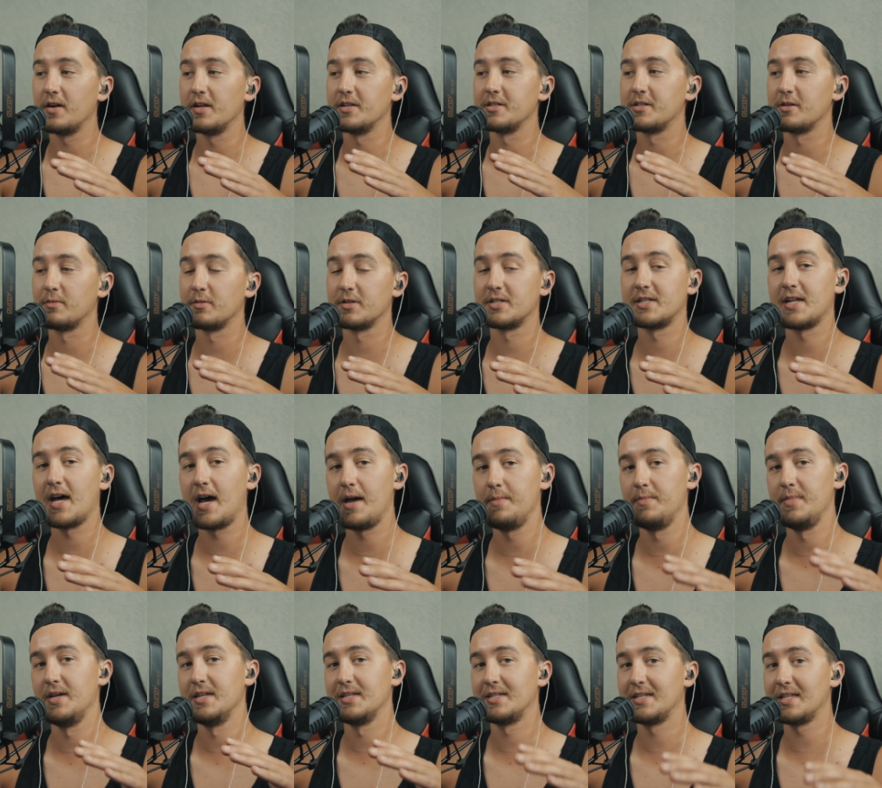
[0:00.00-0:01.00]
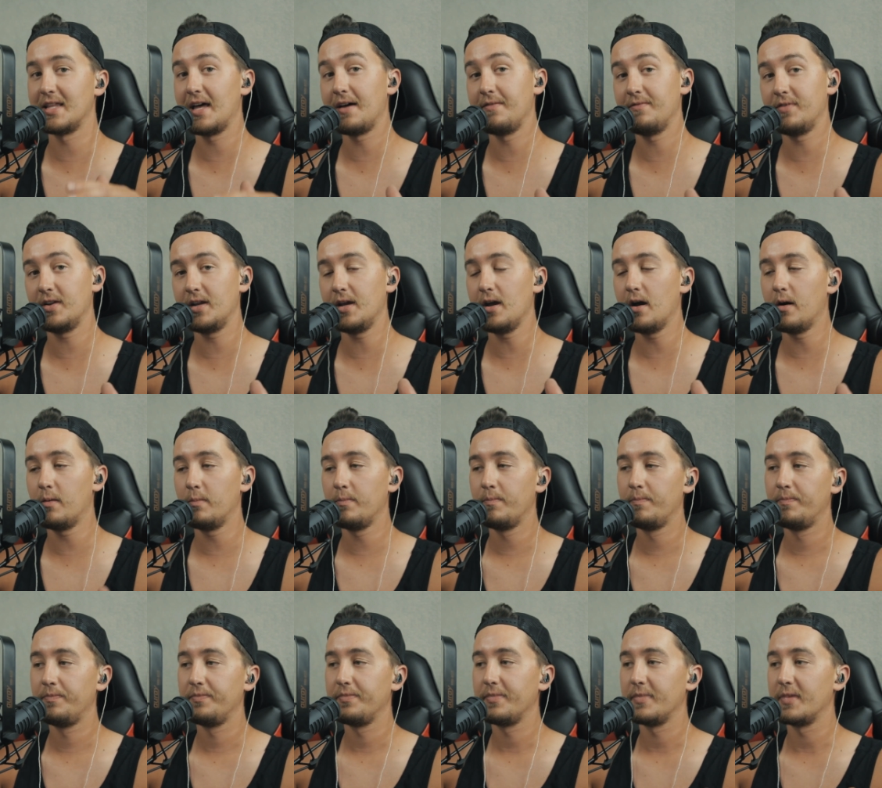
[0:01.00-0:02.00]
and so much time into that video
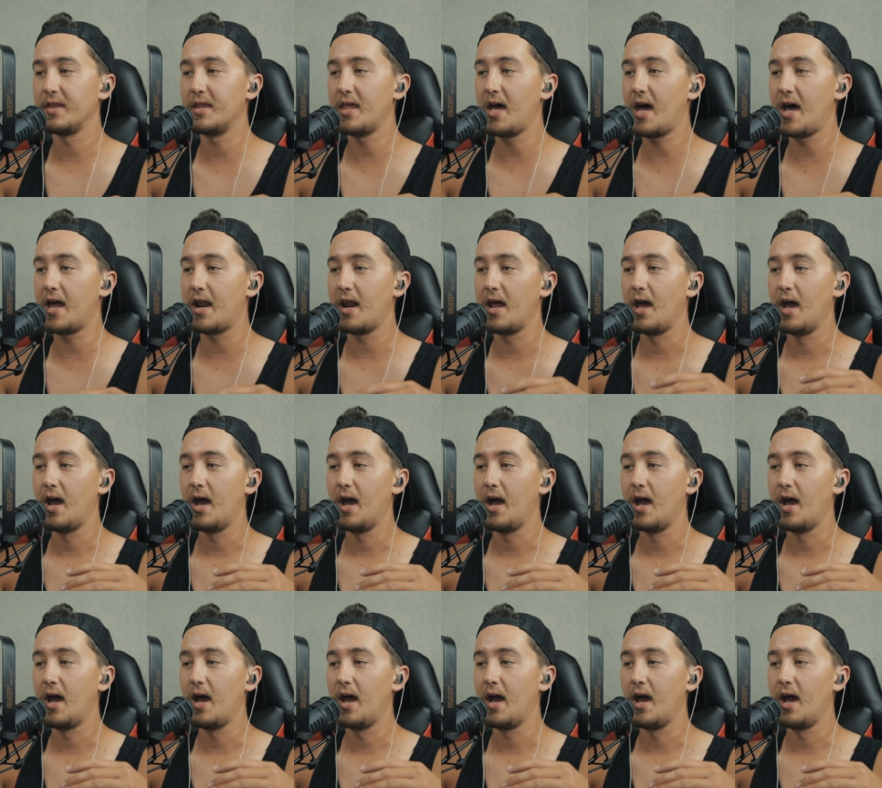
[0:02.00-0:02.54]
that